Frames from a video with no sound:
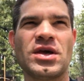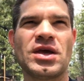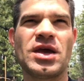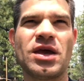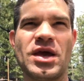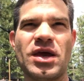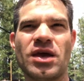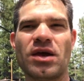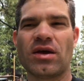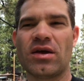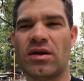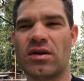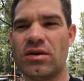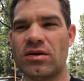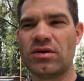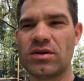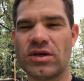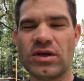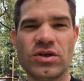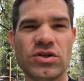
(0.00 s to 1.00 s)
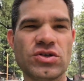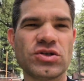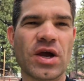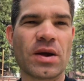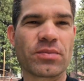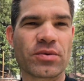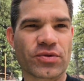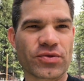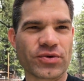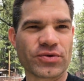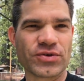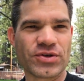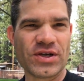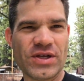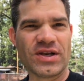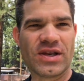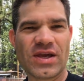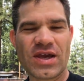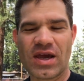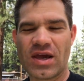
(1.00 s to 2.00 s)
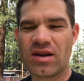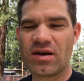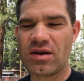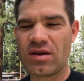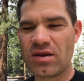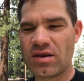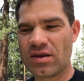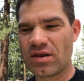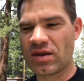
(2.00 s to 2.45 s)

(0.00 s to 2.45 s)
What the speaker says: and into chapter 13 again,